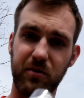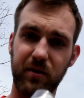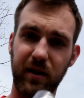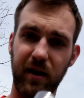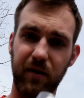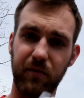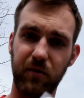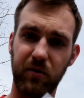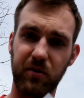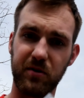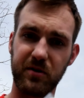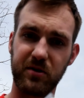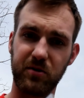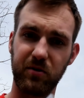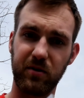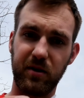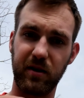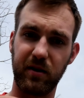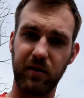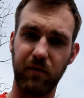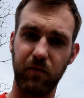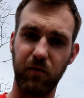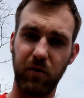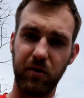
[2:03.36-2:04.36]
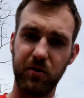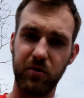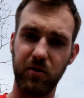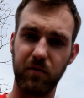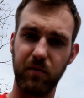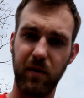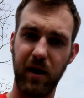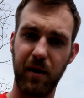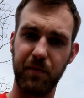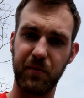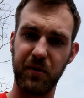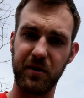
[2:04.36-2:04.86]
you have also here the
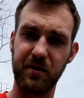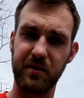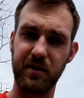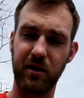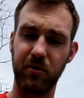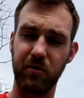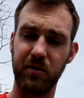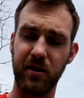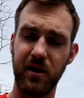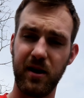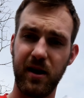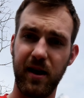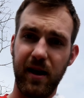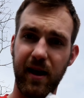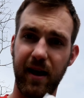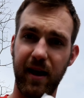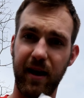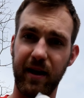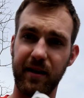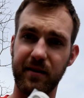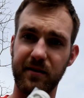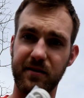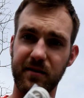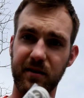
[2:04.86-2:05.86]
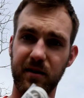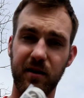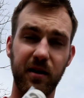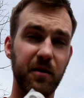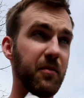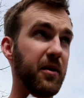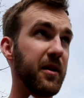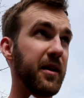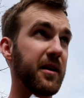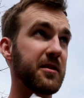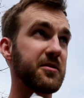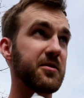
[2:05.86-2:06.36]
volume up and down, and
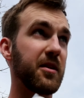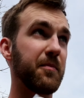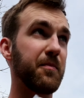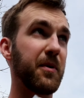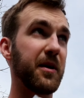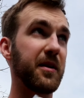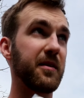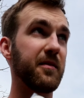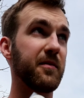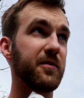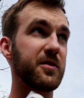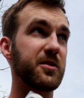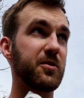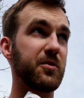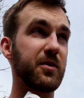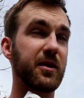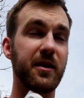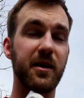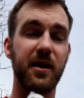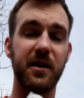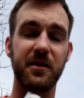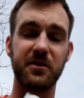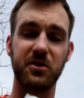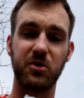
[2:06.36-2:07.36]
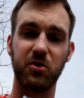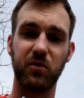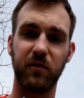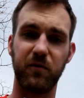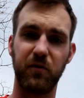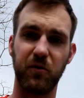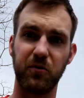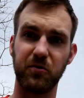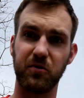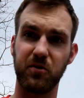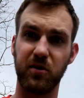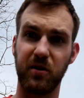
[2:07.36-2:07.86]
an extra button so you can answer your
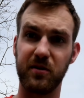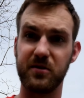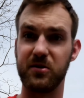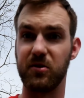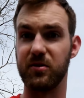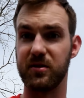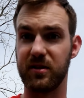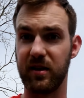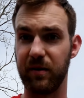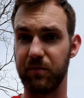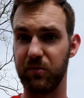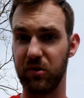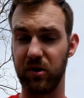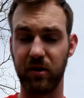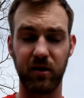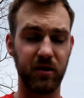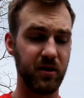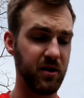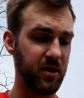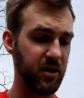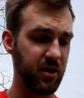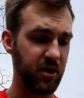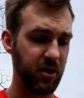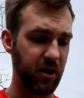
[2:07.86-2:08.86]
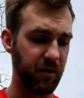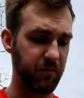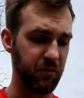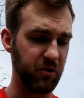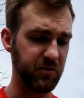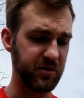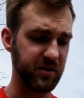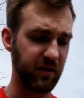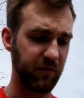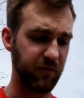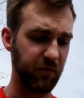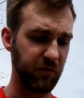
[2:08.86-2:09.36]
phone calls or skip the
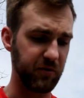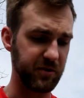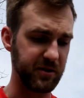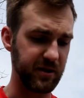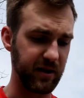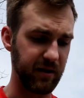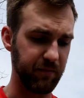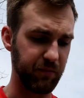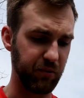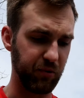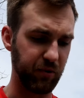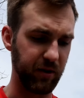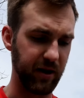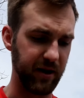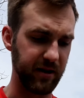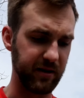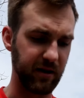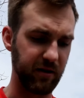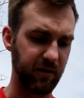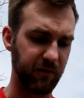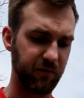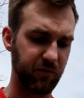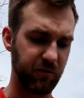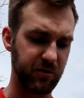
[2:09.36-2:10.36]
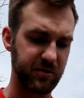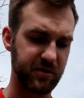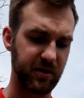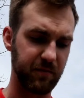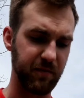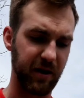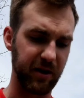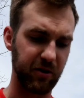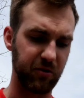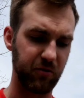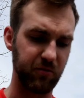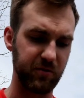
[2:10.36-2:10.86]
music, for example, and then of course the
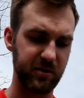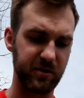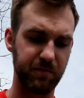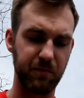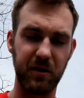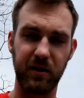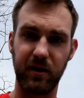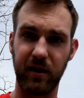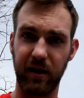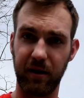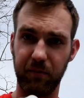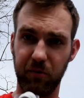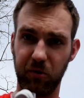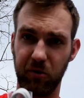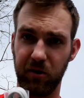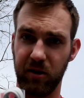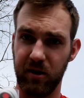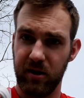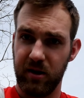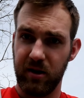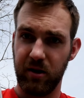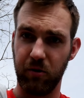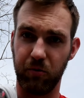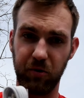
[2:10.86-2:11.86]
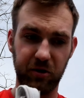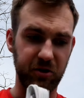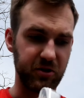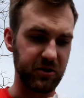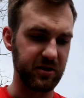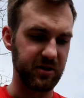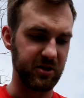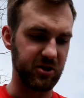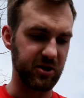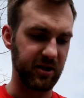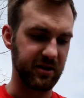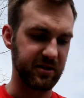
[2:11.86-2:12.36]
micro USB cable, which
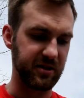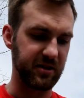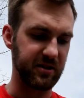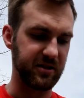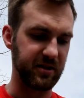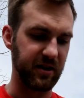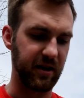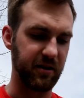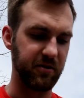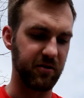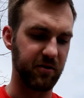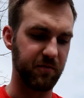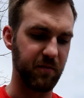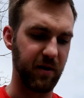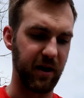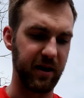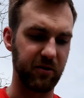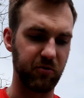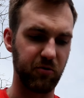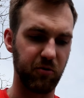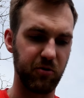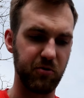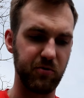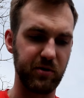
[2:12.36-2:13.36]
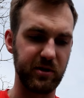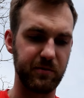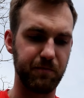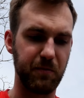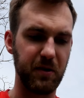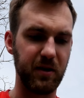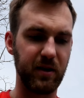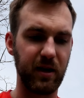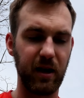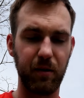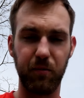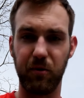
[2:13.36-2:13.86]
is just a standard micro
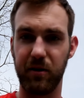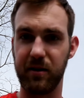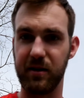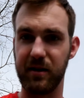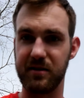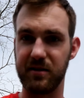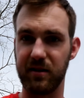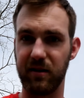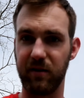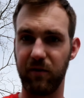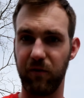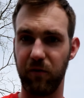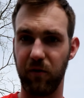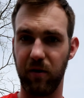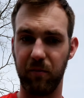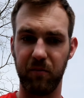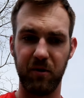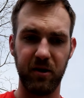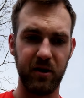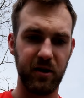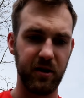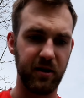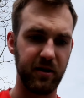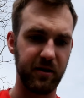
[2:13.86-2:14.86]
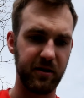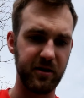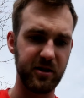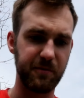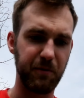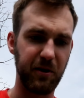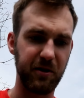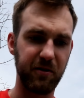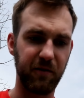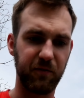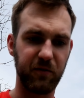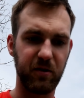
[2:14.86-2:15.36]
USB cable, and that's it from this
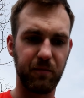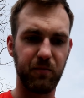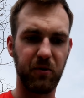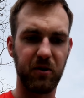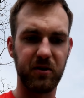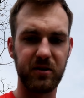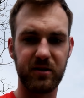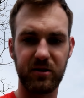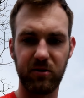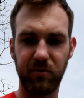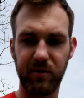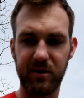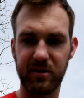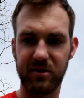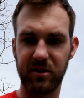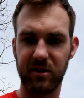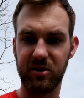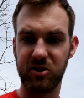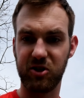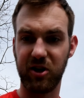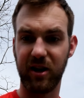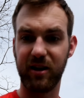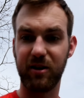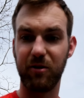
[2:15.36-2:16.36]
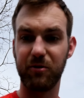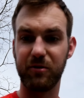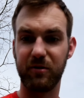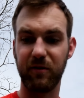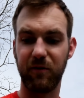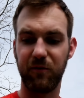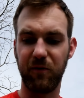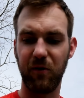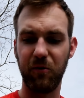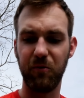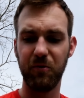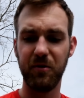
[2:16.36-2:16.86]
part of the box. So let's check out the
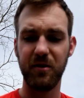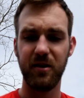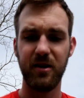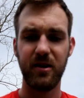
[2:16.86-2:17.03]
phone,